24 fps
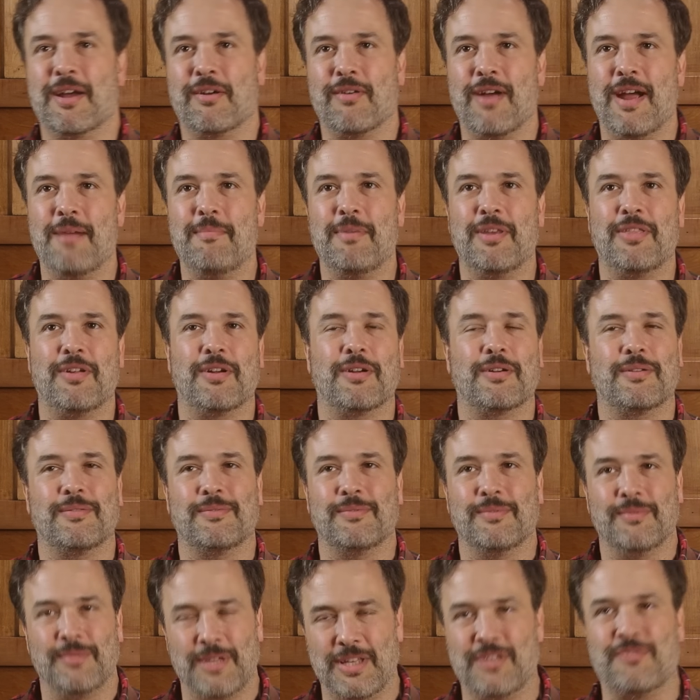my grandmother
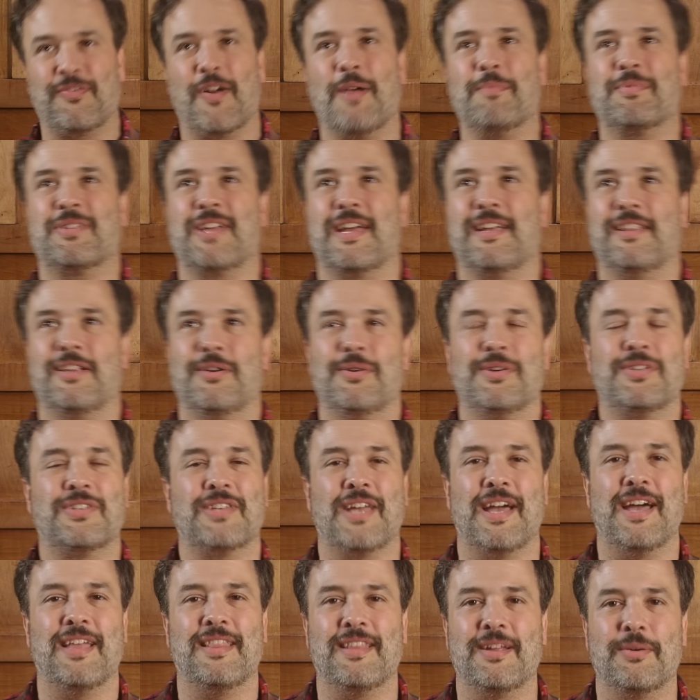is from St.
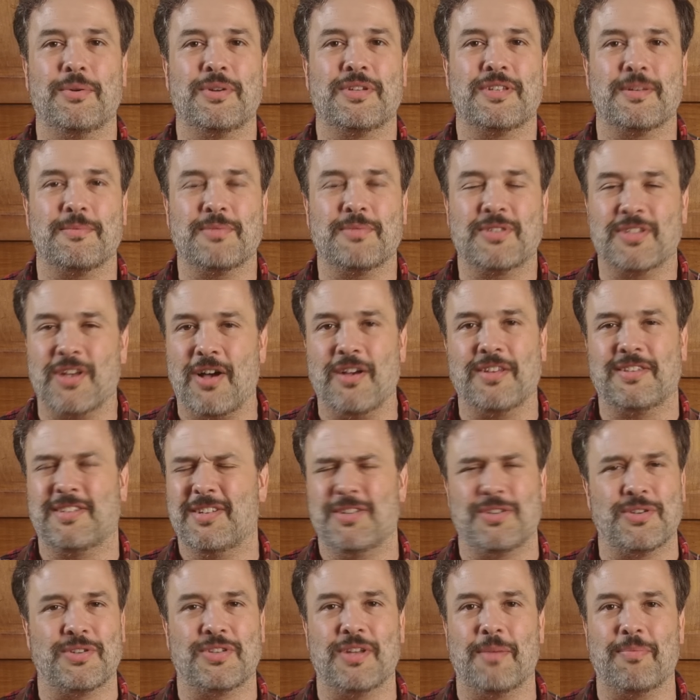Louis and there was some
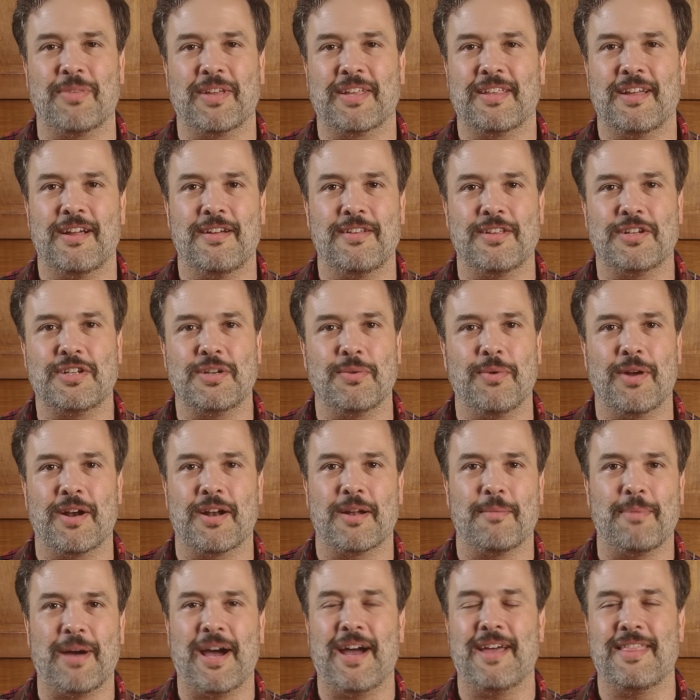sausage or something there that she wanted
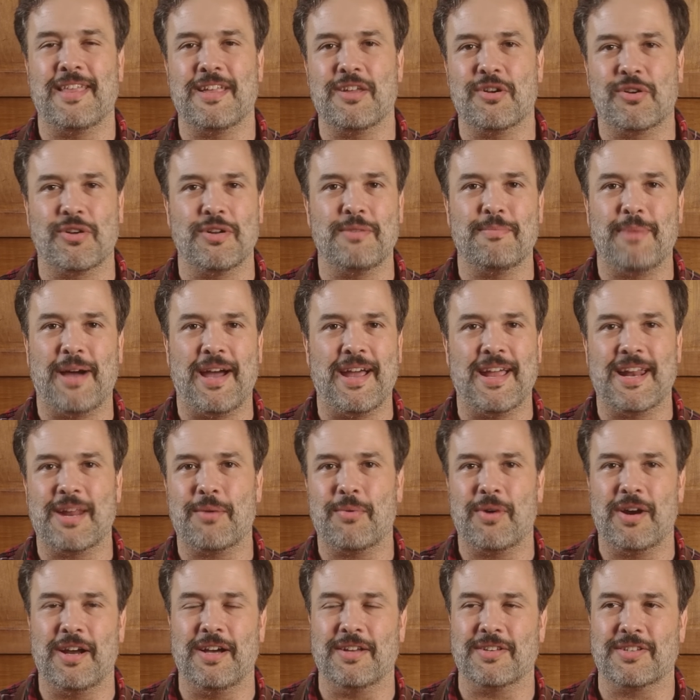to buy that you couldn't buy
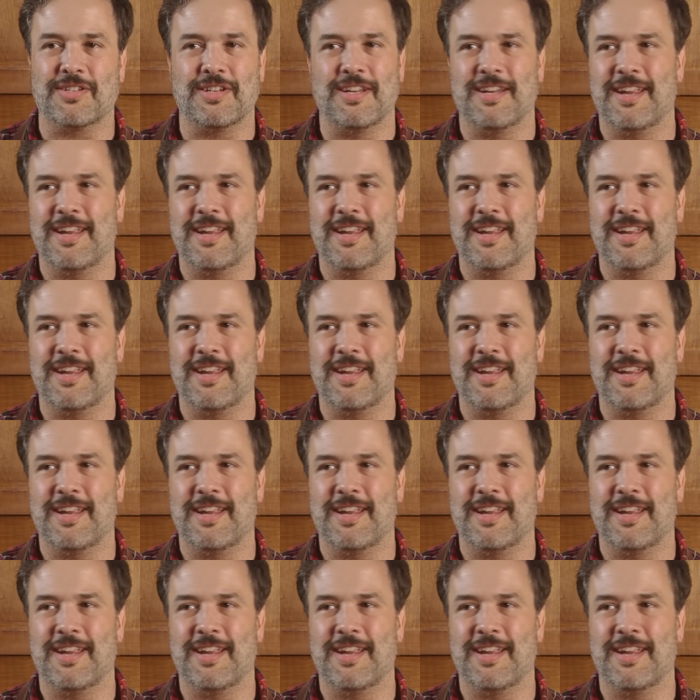anywhere else.